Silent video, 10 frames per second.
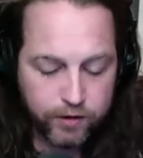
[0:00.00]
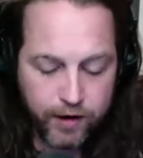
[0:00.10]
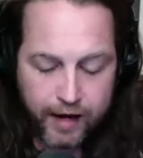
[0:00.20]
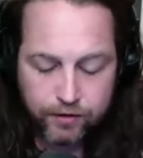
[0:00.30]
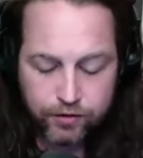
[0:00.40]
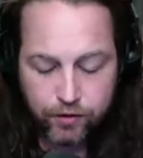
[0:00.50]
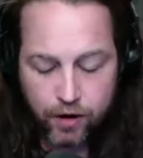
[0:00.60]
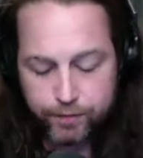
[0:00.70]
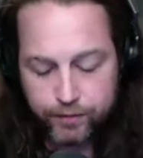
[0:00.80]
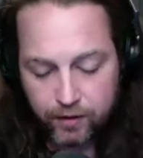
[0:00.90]
You add
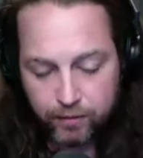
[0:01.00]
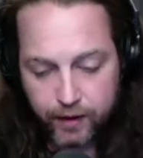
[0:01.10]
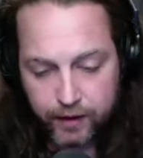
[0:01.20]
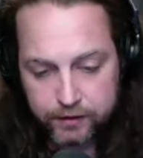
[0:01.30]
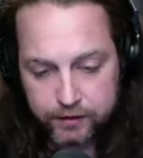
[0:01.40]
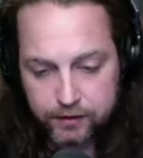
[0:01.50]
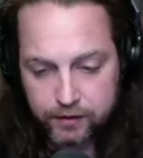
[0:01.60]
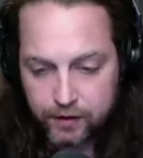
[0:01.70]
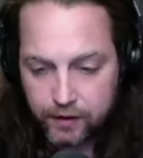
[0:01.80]
Trump to the mix.